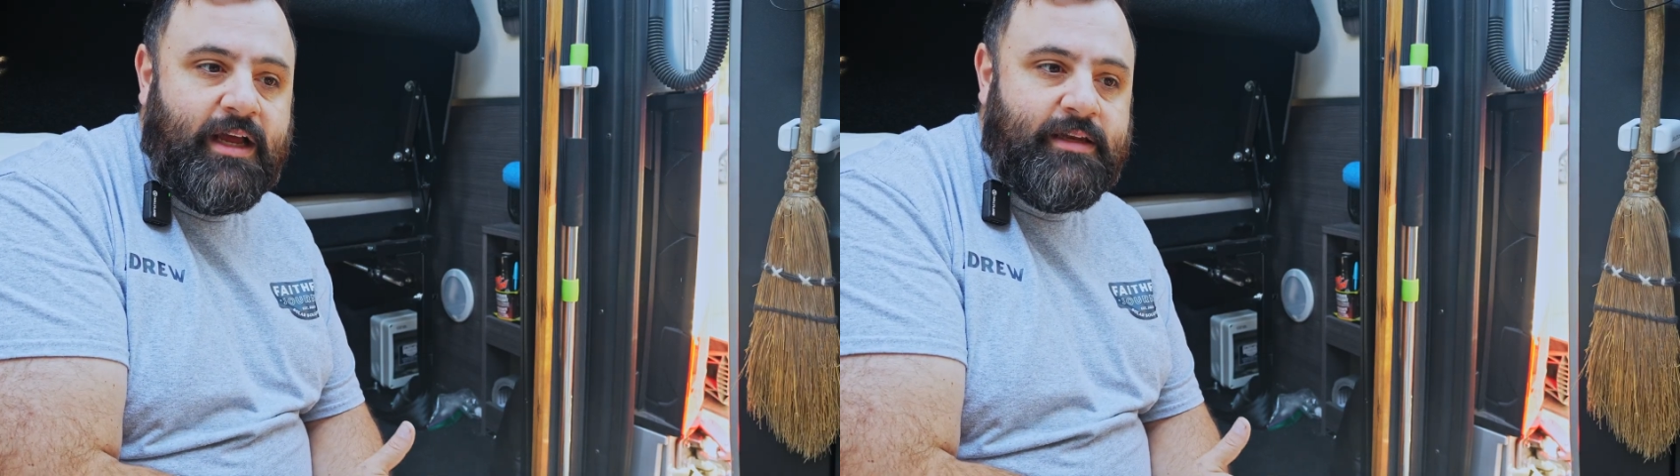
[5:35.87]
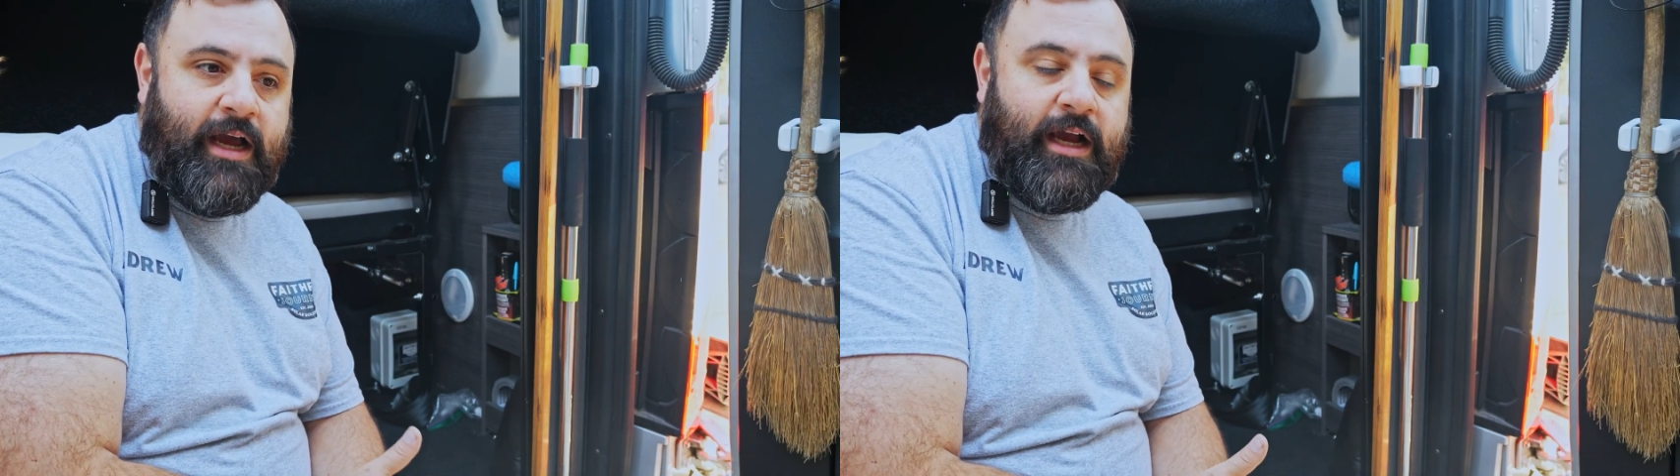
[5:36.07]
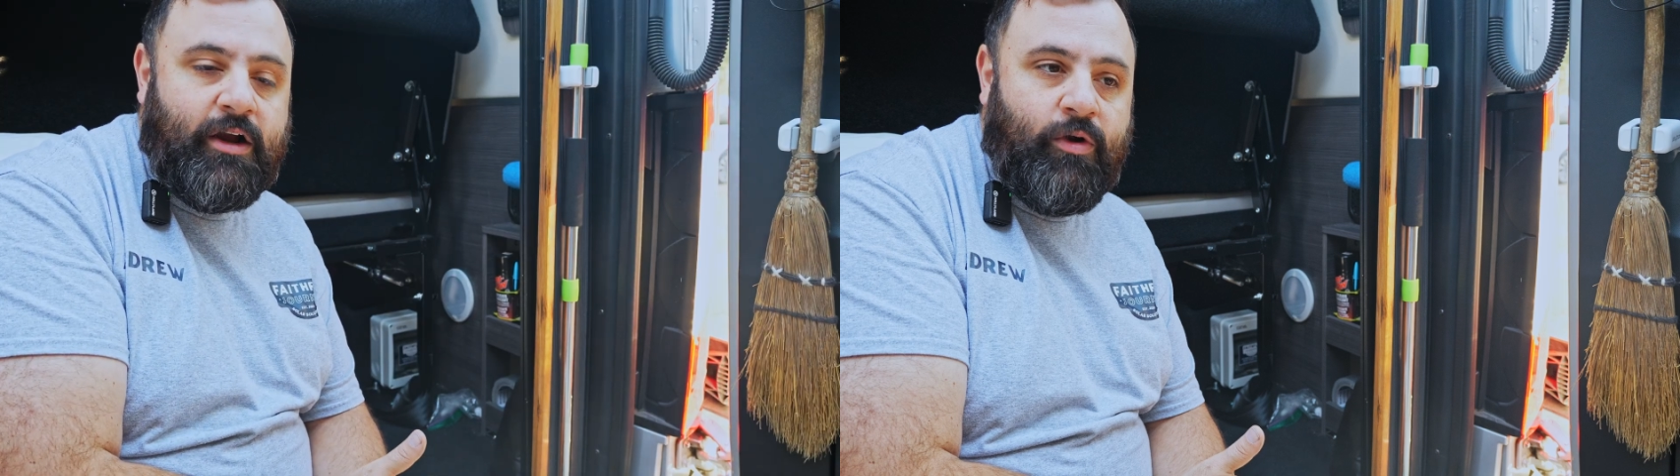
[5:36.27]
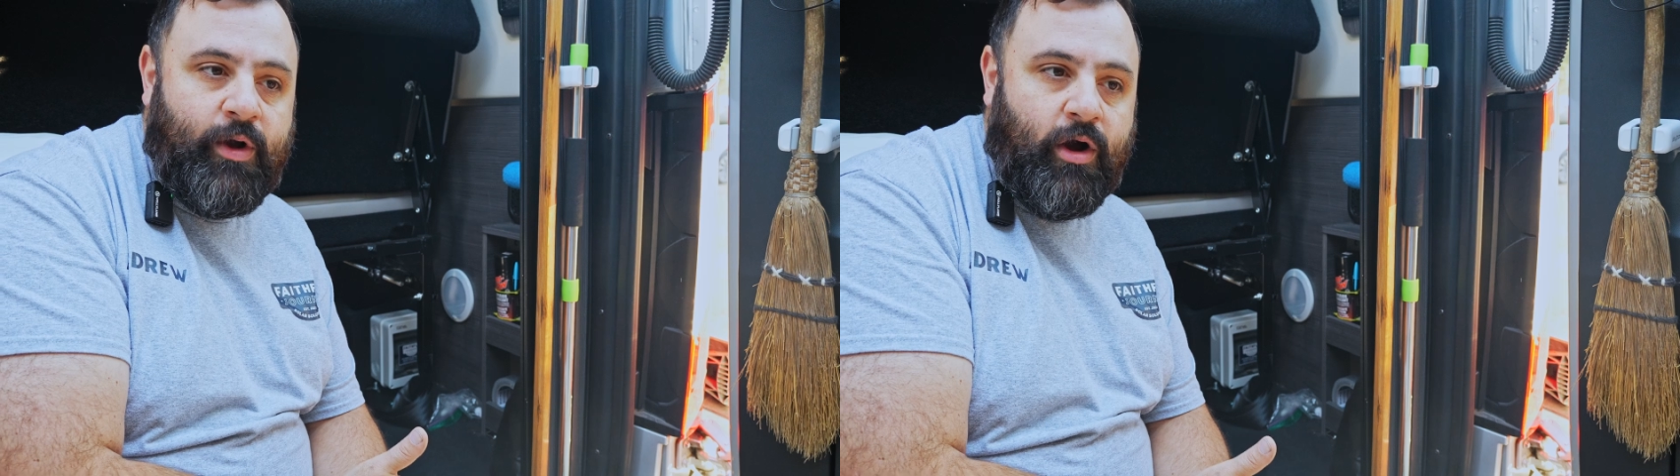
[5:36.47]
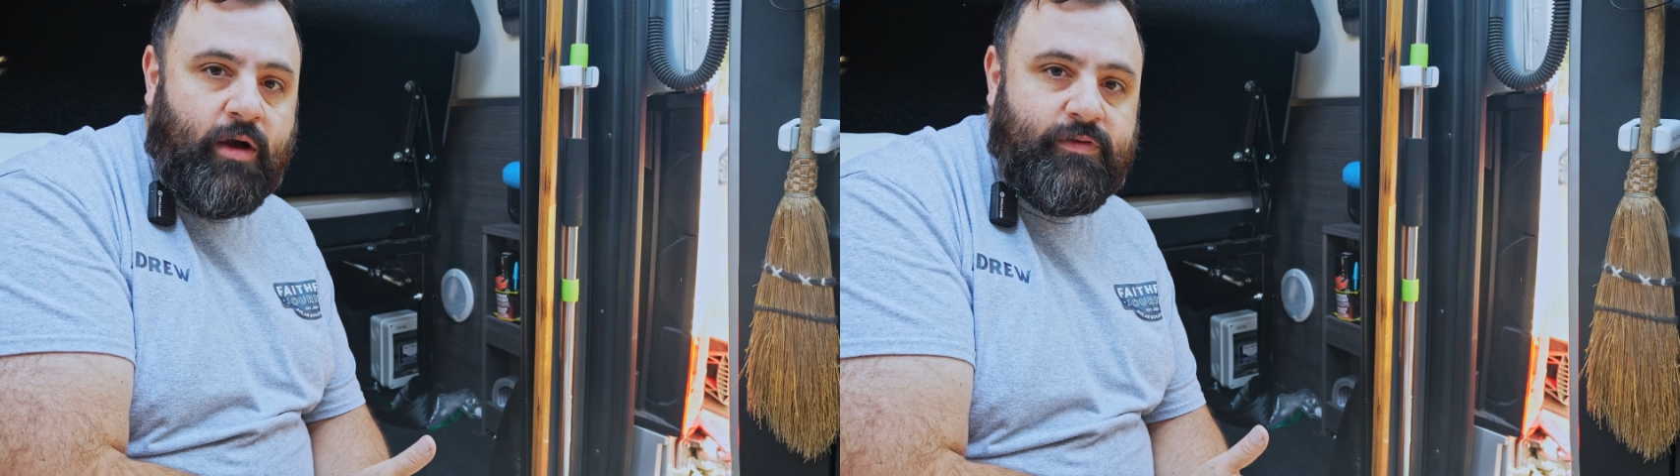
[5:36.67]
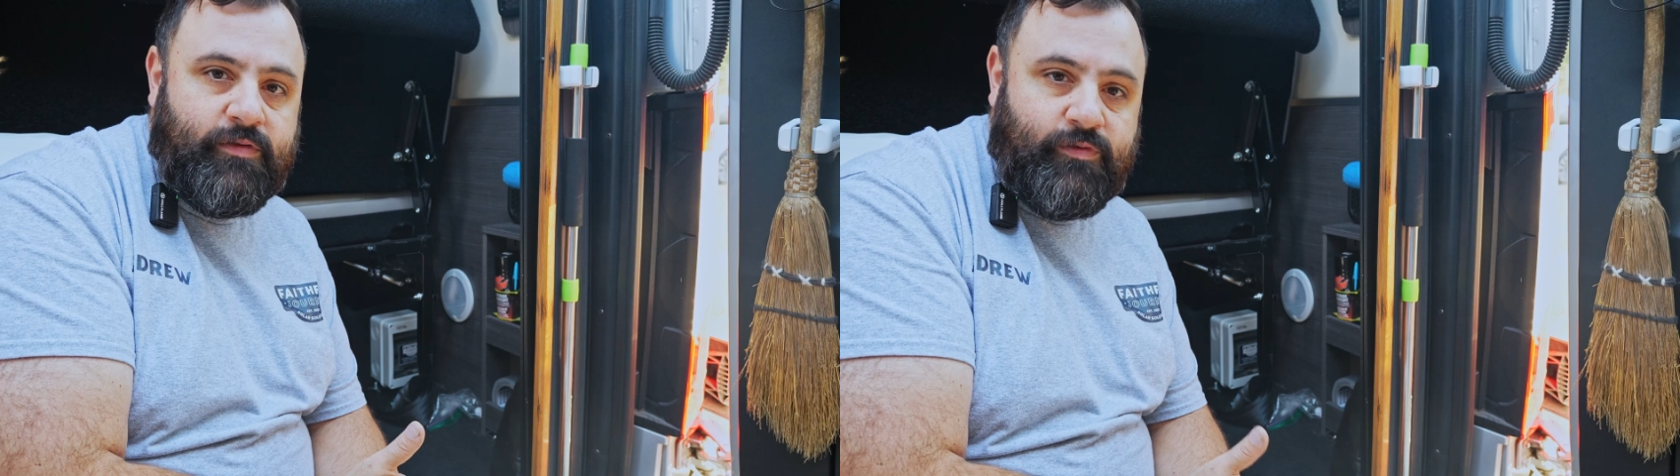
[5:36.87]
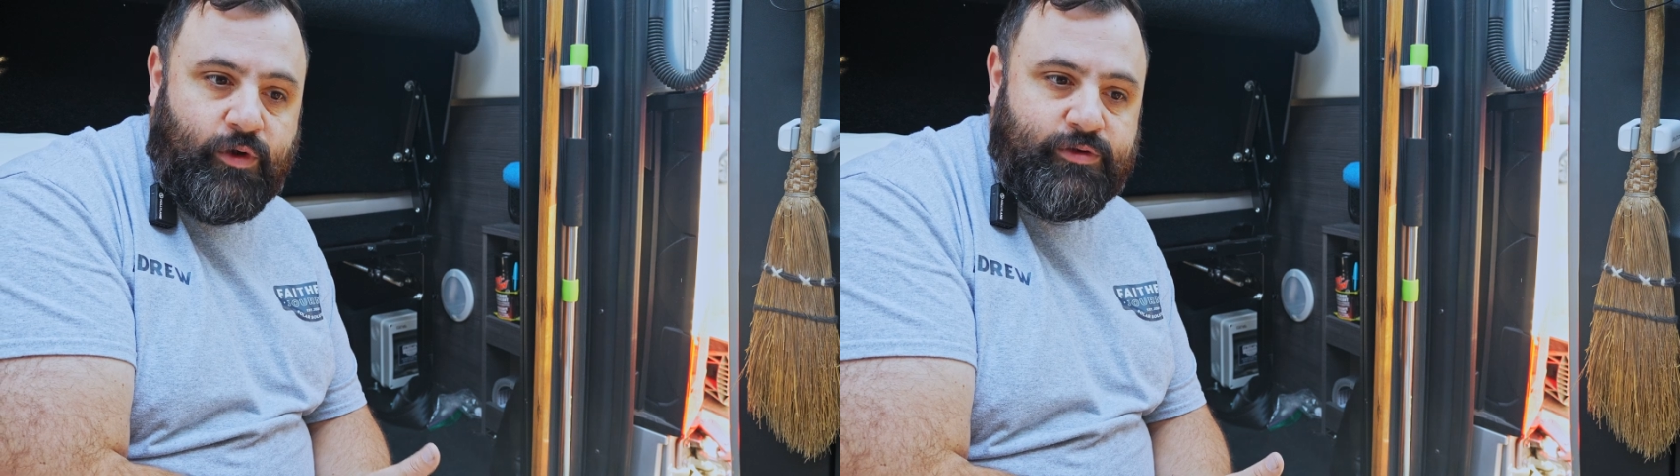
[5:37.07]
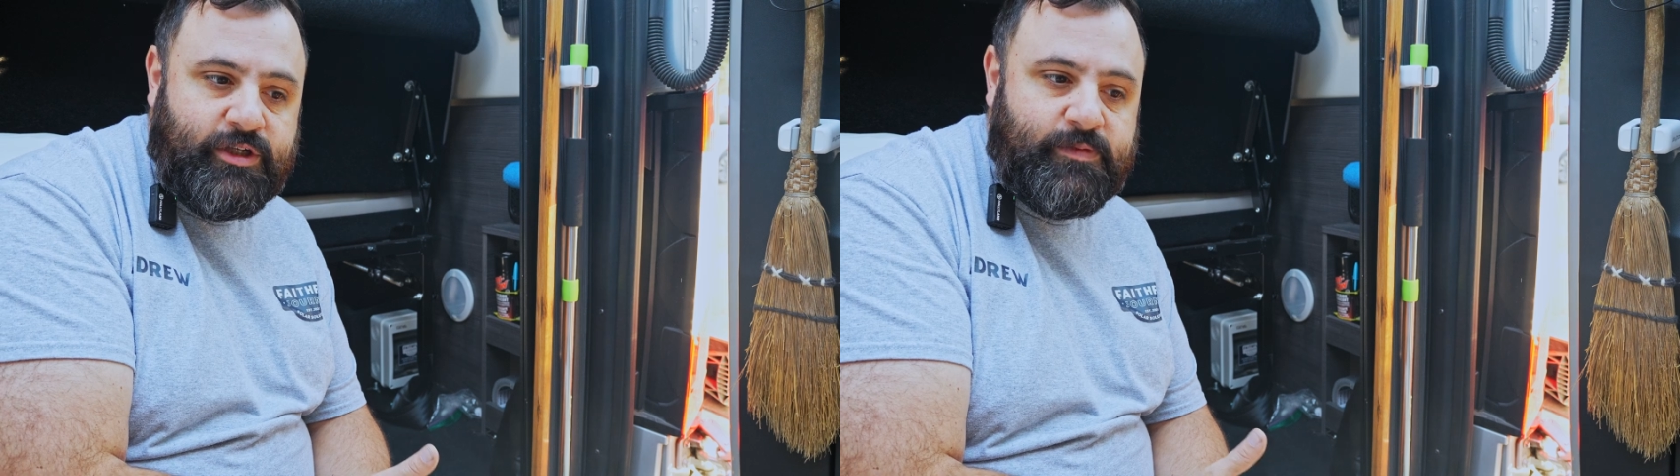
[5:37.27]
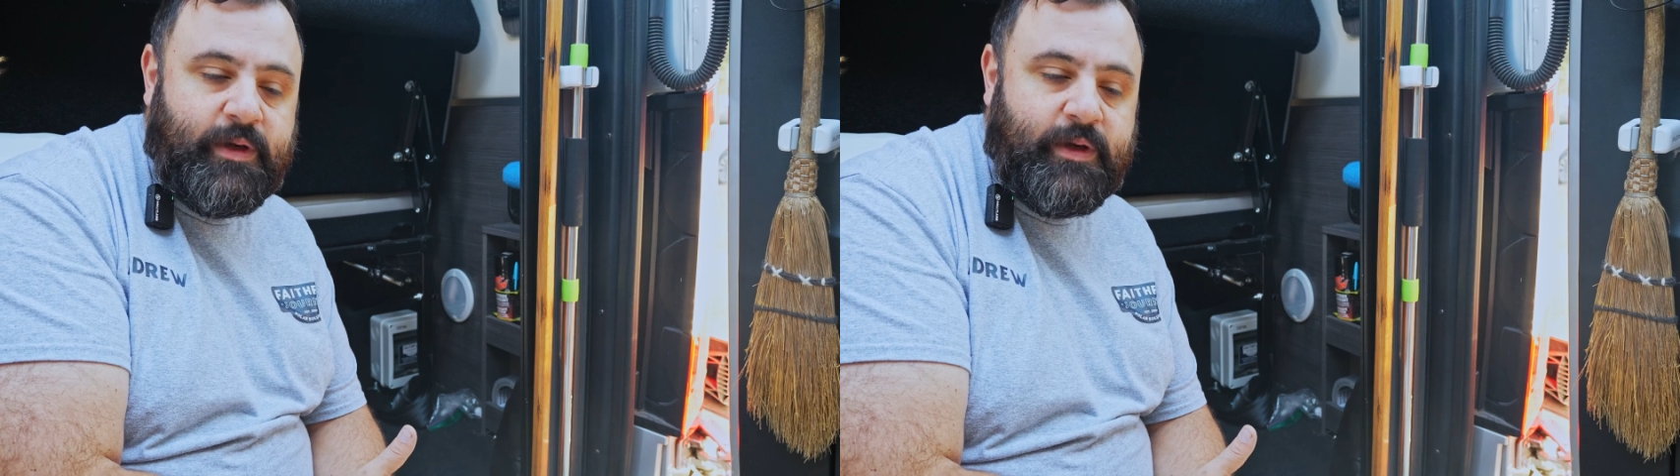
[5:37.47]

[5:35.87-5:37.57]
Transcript: not going off of voltage,